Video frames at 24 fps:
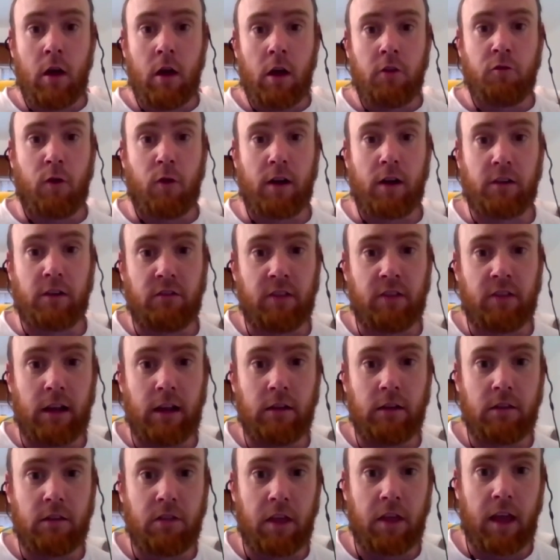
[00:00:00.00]
try to
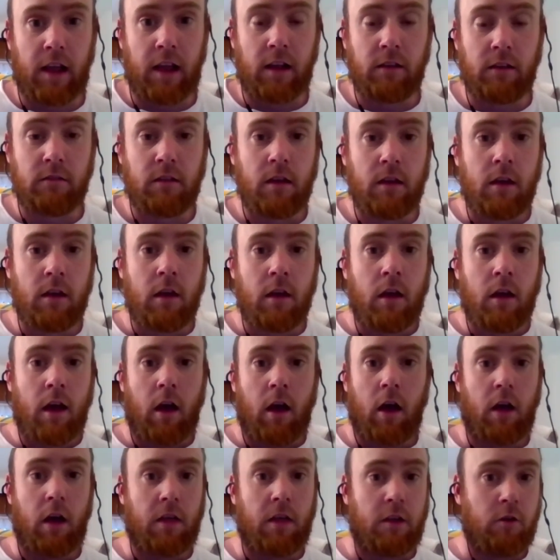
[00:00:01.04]
change things
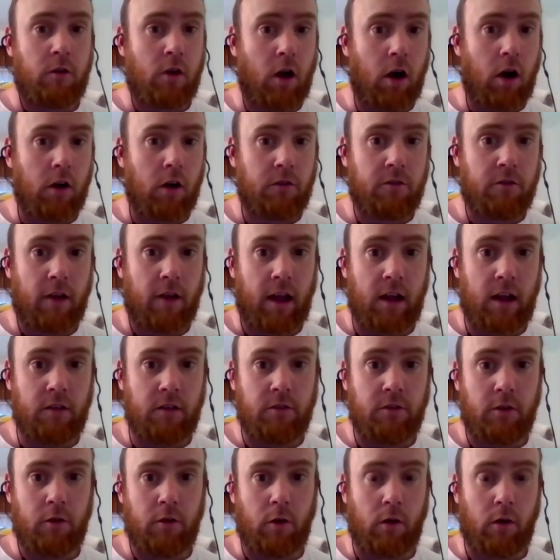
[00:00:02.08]
uh, that you can't change,
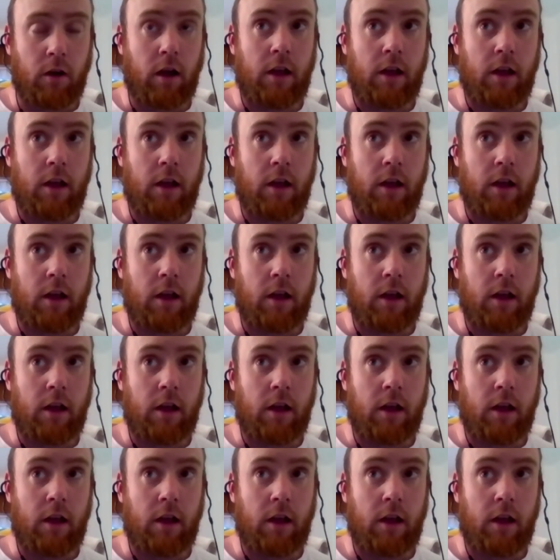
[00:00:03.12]
and you're not